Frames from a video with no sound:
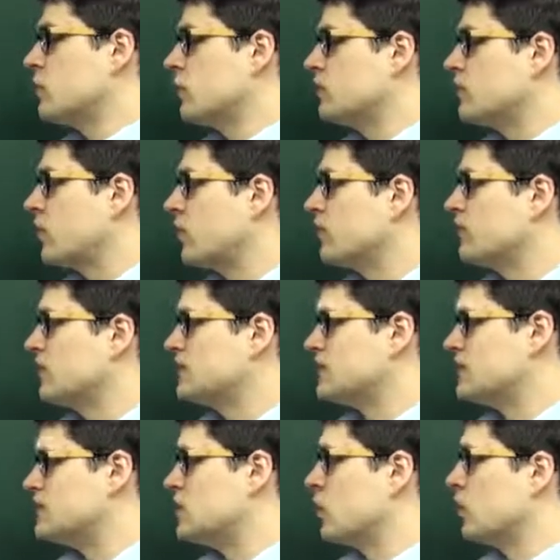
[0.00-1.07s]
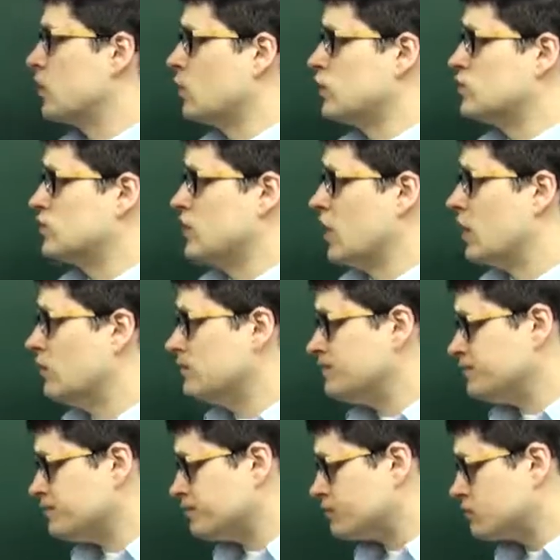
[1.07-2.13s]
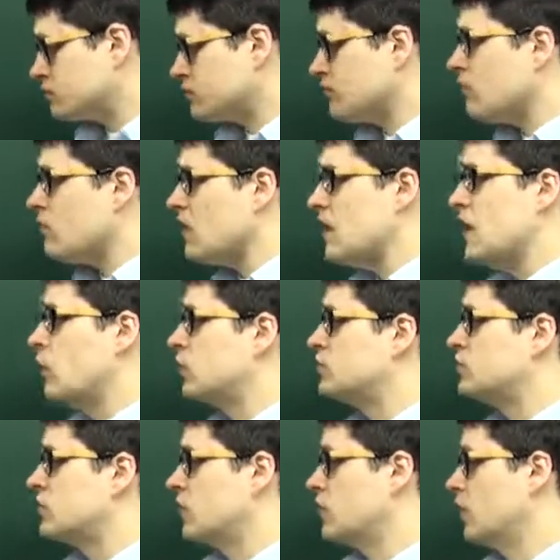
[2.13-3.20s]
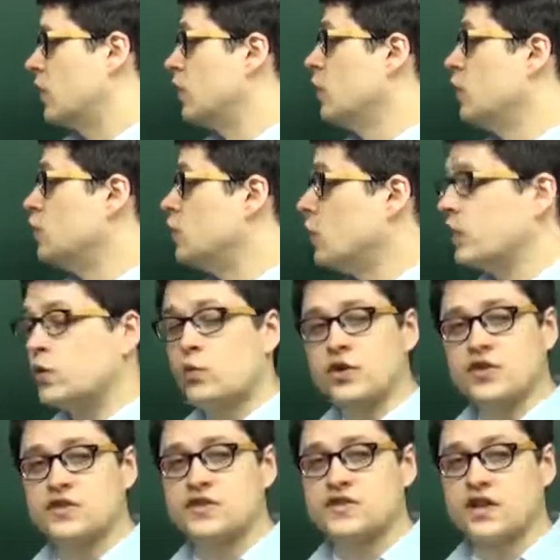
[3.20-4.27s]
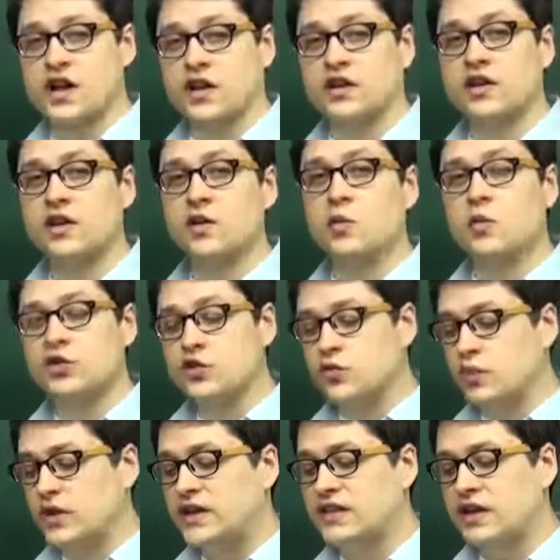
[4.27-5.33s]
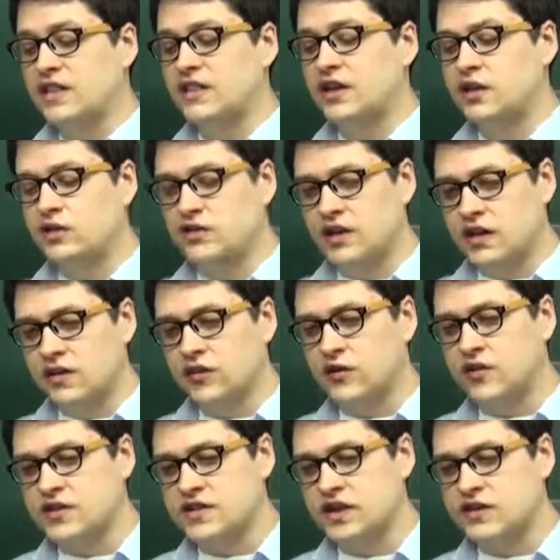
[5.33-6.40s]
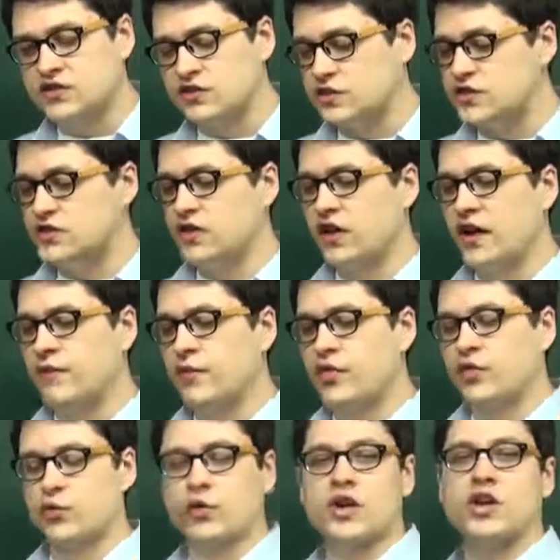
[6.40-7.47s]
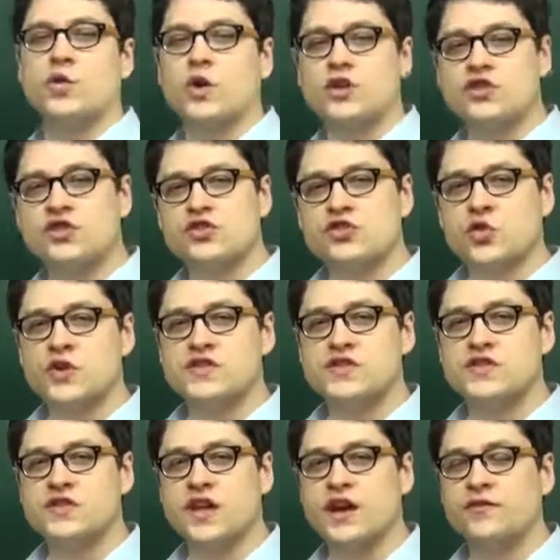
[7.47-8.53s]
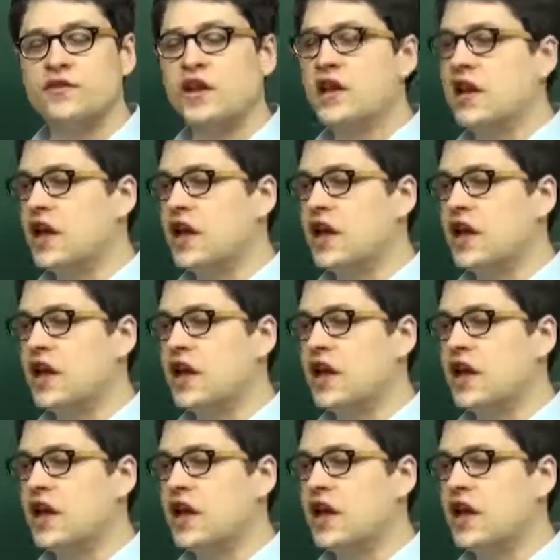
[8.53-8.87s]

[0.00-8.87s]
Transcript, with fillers: important part of this is knowing what you know and what you don't know, knowing when you're stuck. When you read that thing and you're taking 30 seconds and you still have three question choices left,